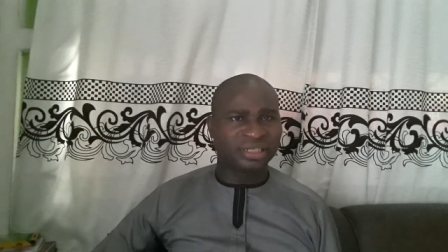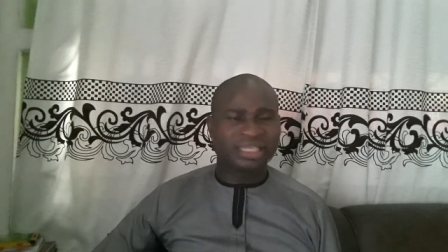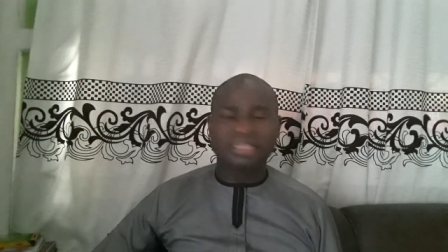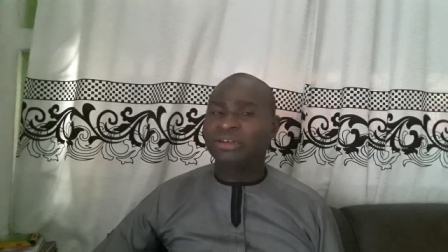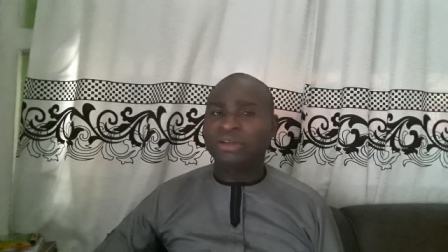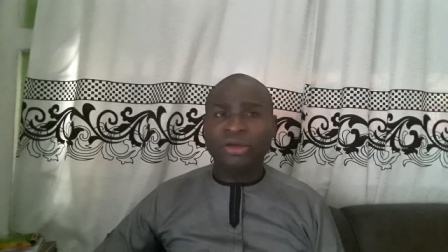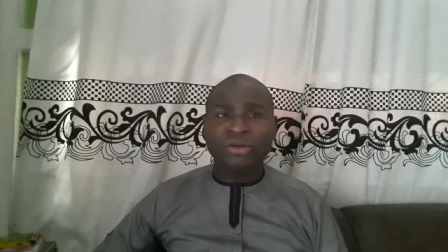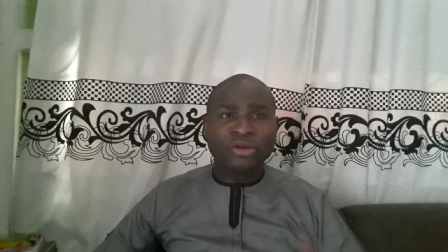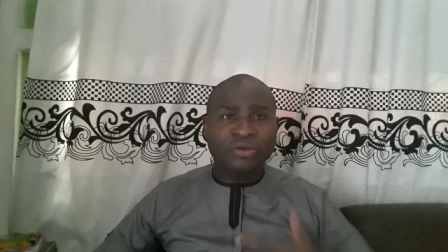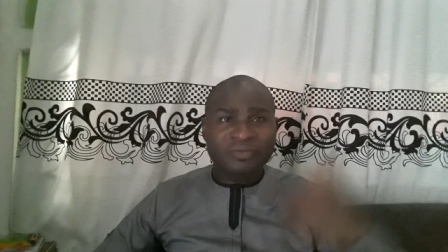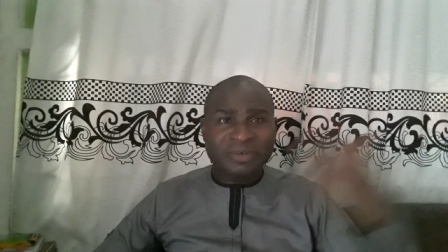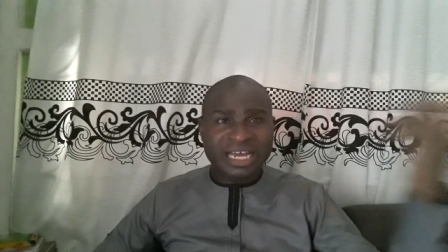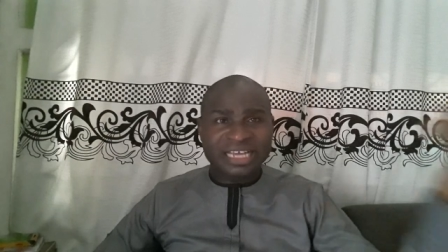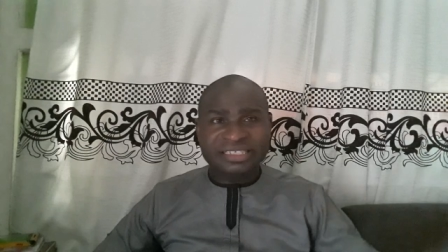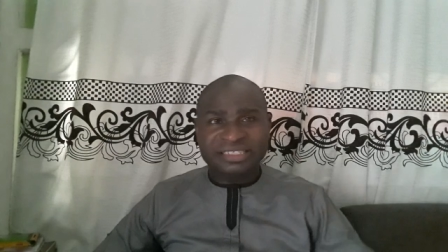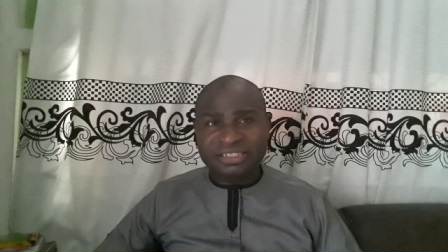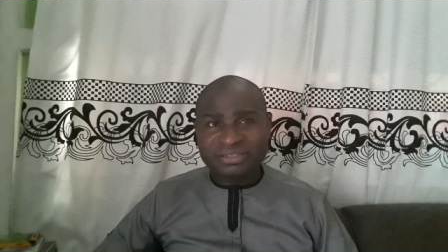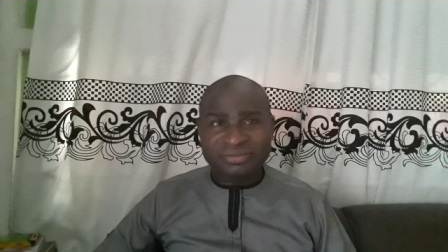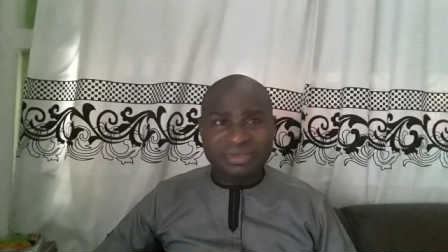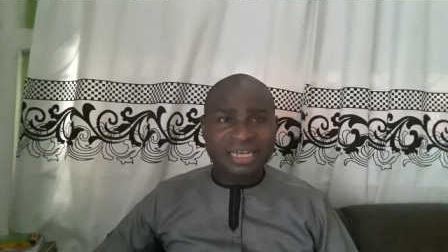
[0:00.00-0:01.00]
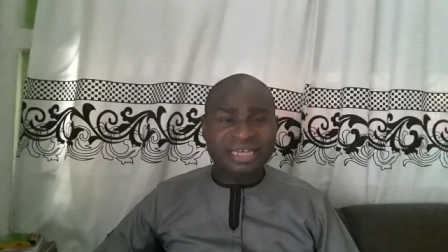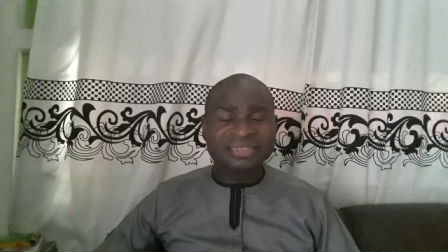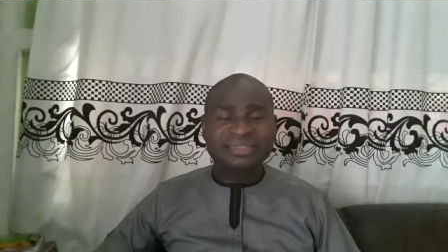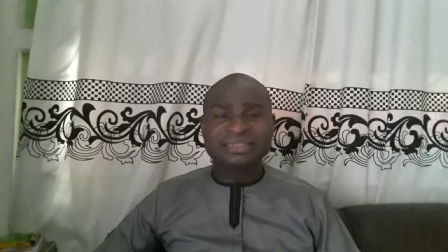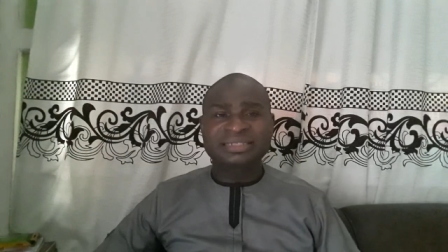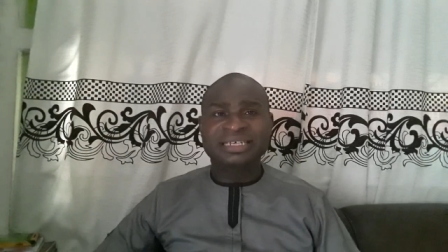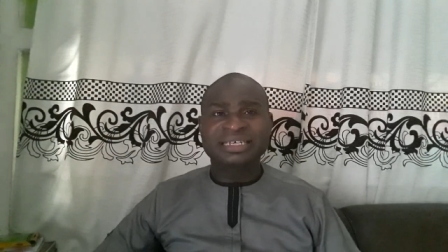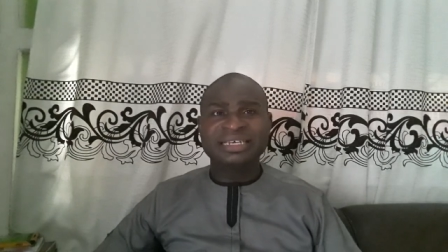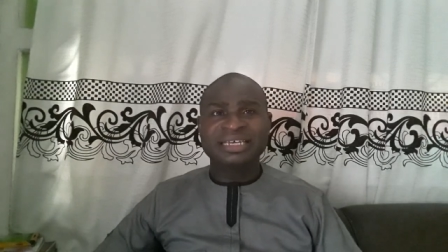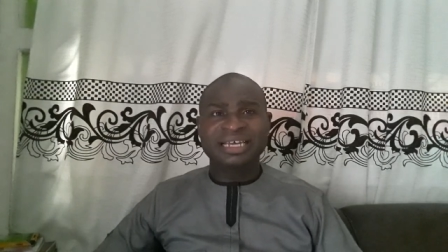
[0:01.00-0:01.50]
A lot of
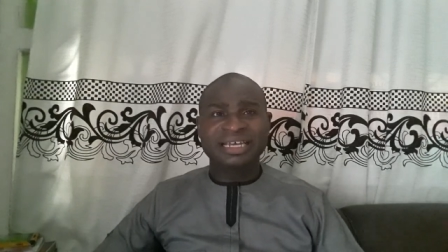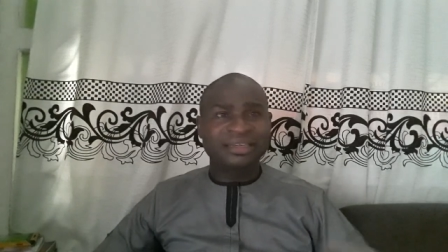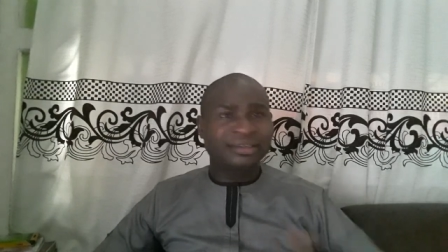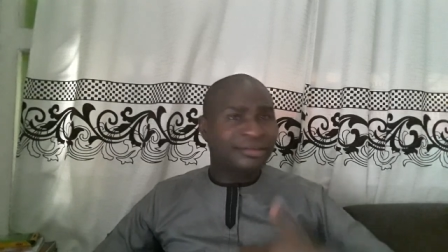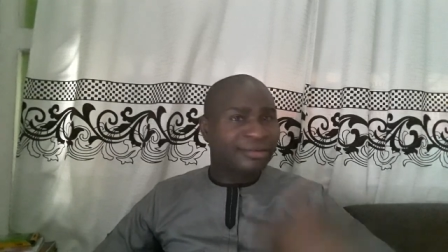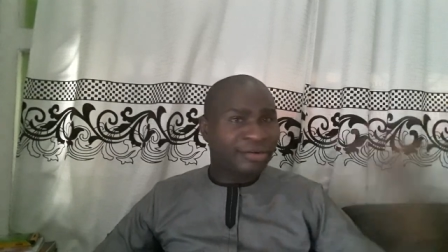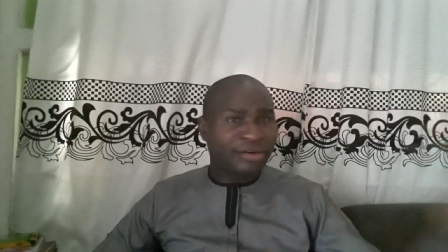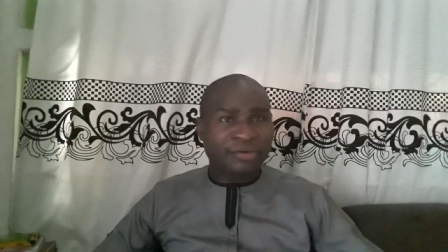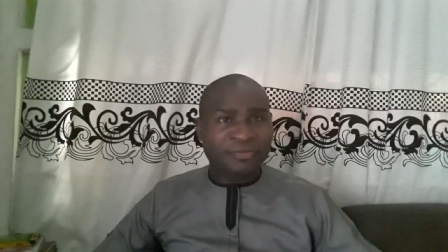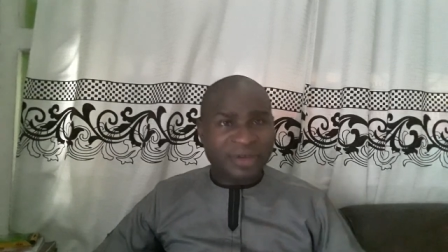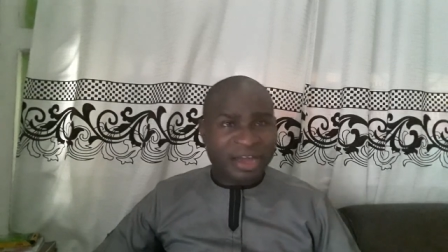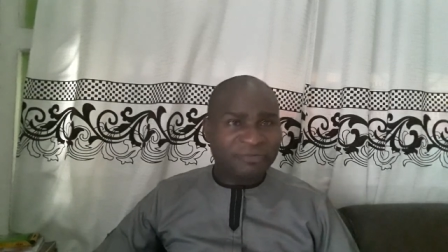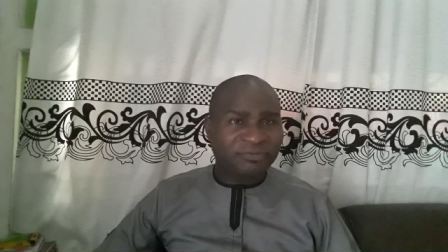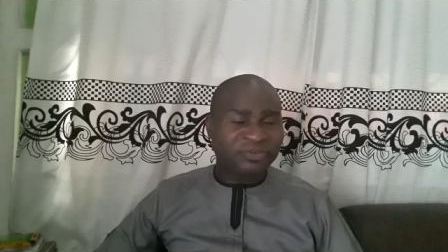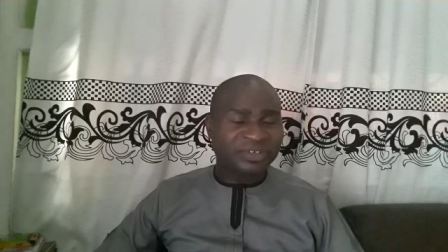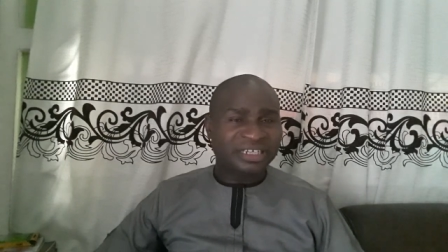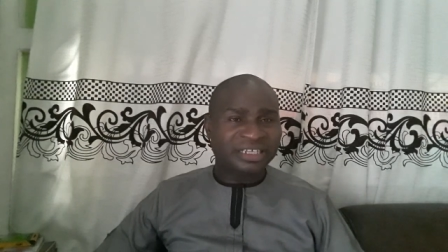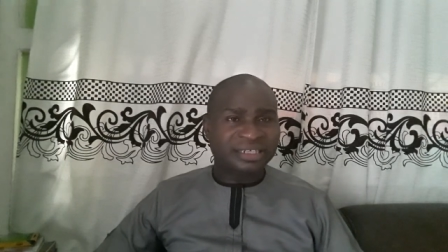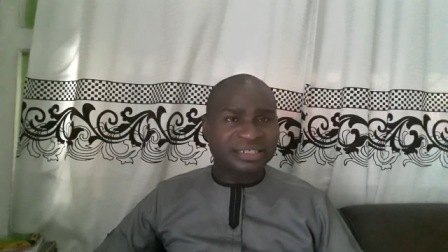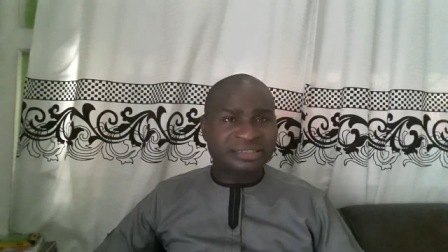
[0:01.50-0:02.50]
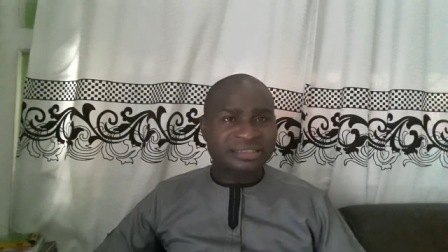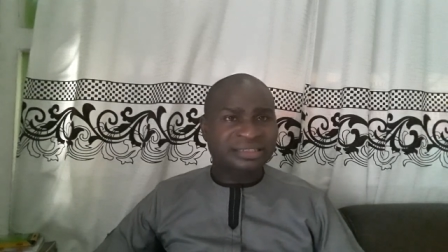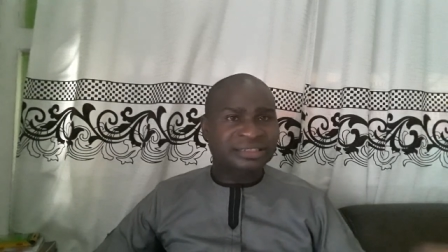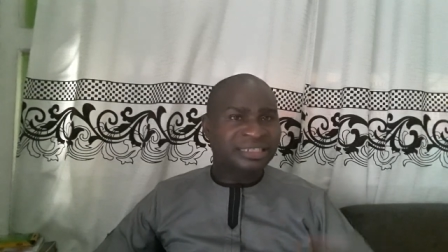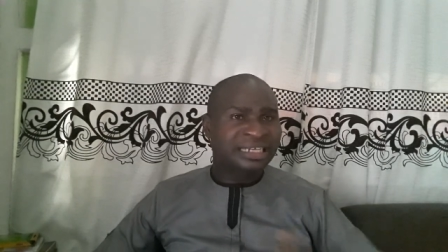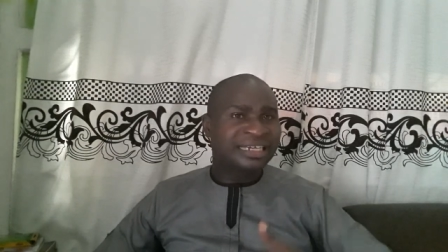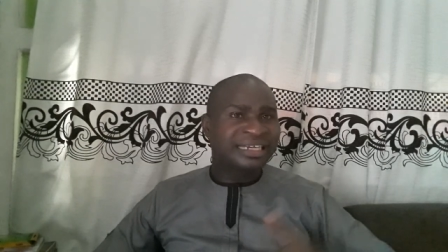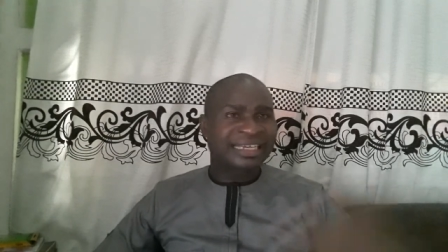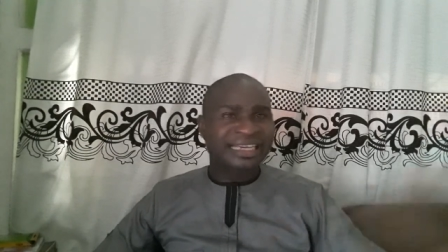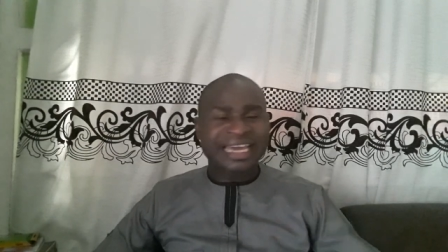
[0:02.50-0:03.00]
Nigerians, a lot of
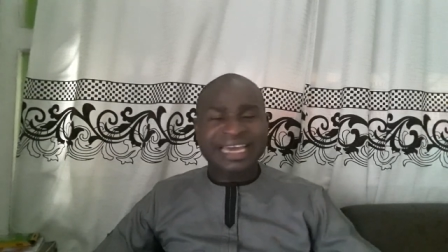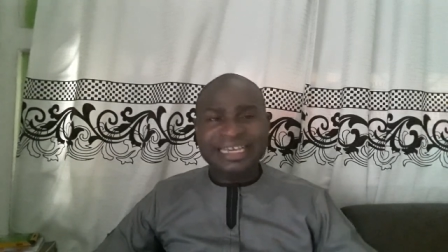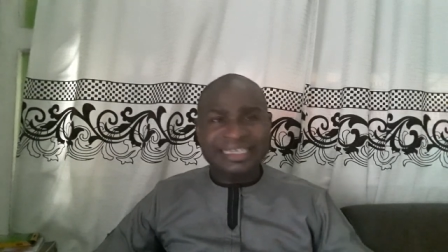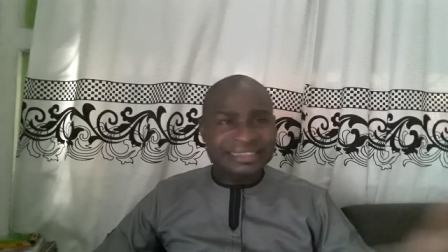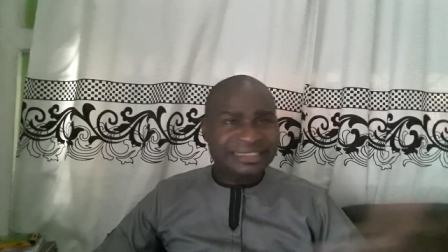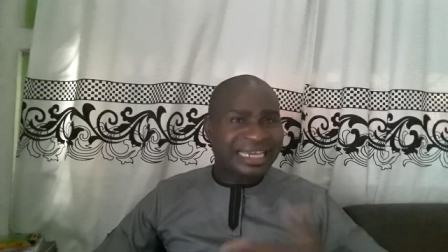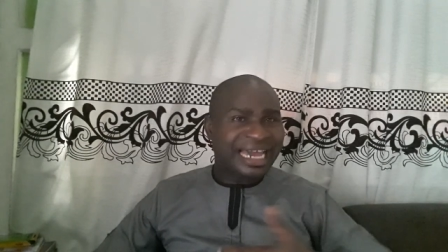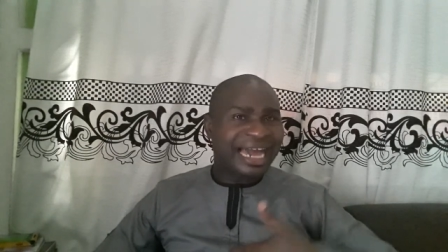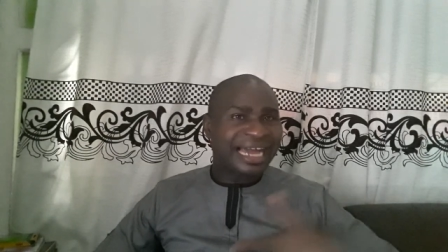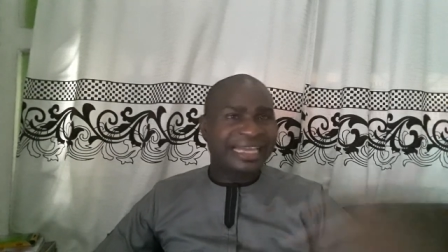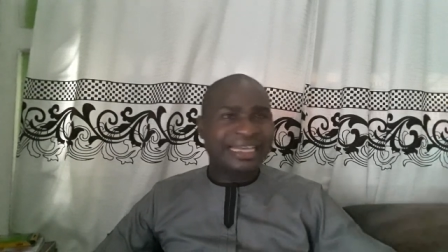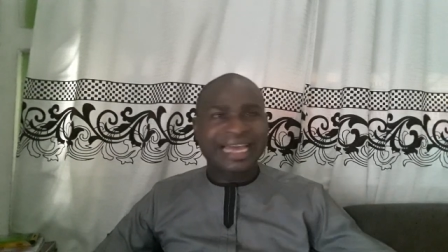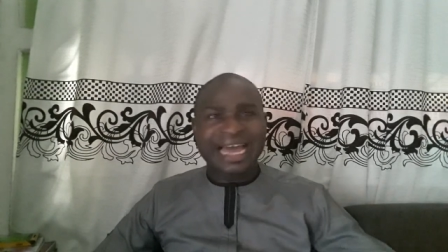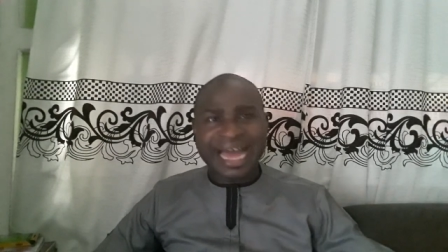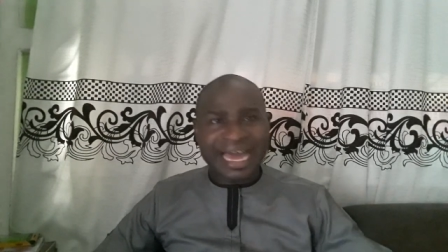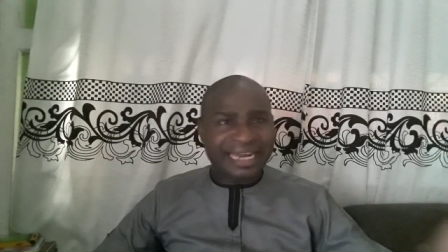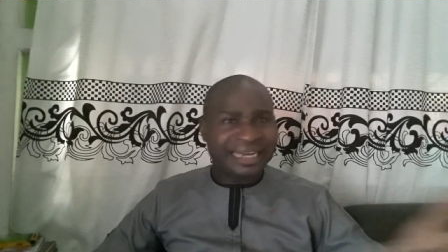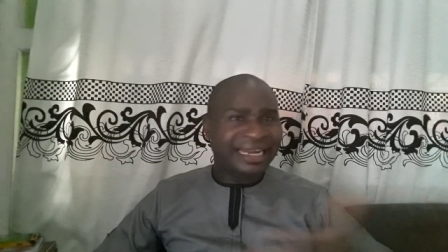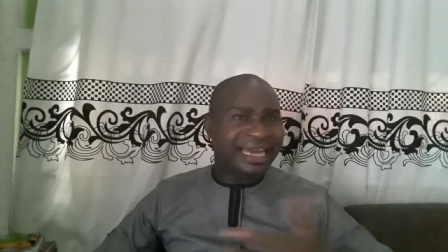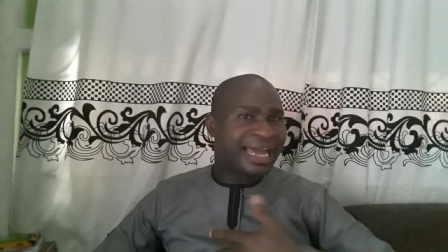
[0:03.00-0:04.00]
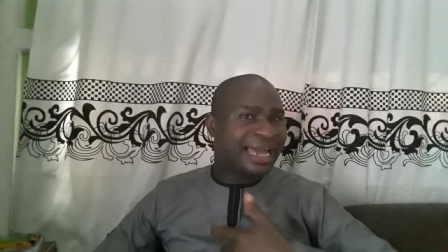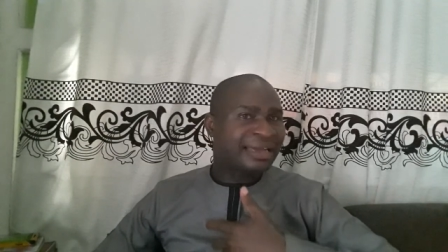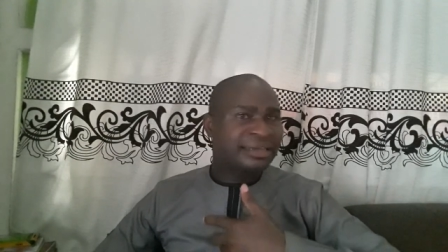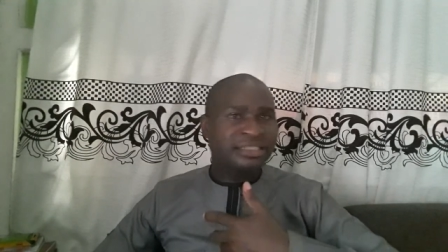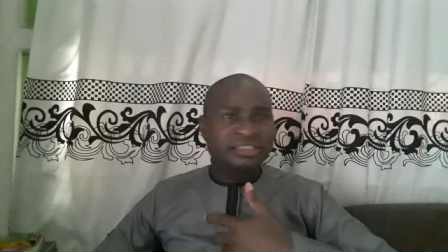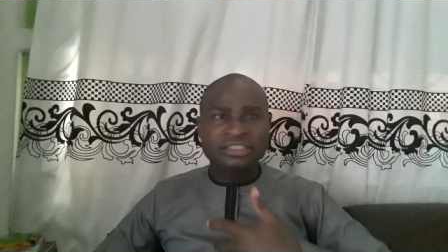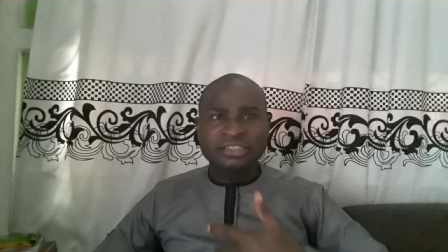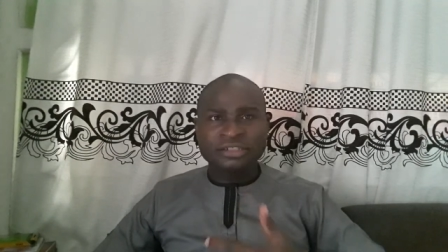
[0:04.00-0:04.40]
Africans, Kenya, Ghana,